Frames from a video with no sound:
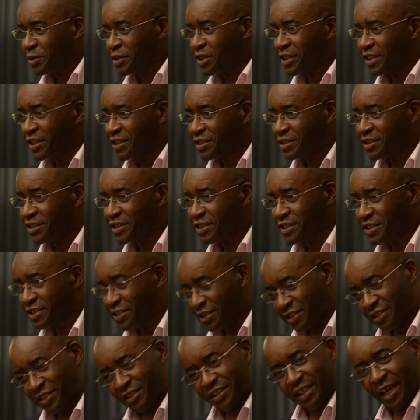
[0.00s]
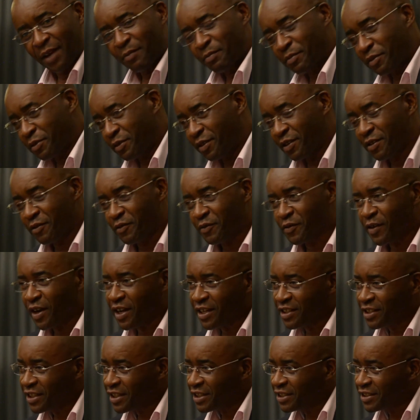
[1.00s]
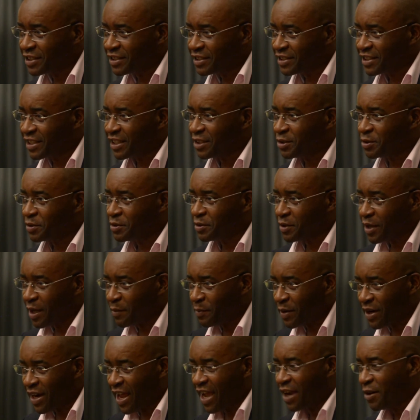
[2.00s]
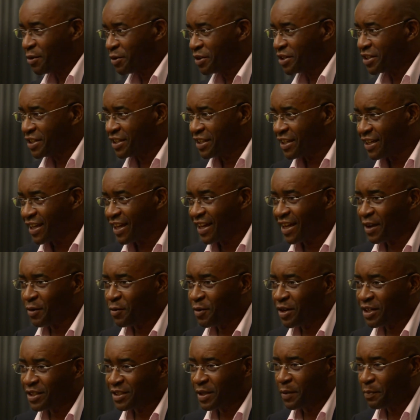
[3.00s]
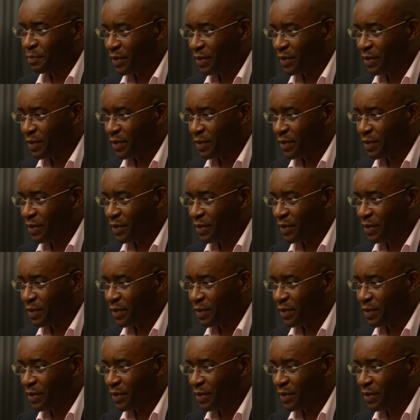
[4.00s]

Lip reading: and Strive Masiwa, who founded and runs telecommunications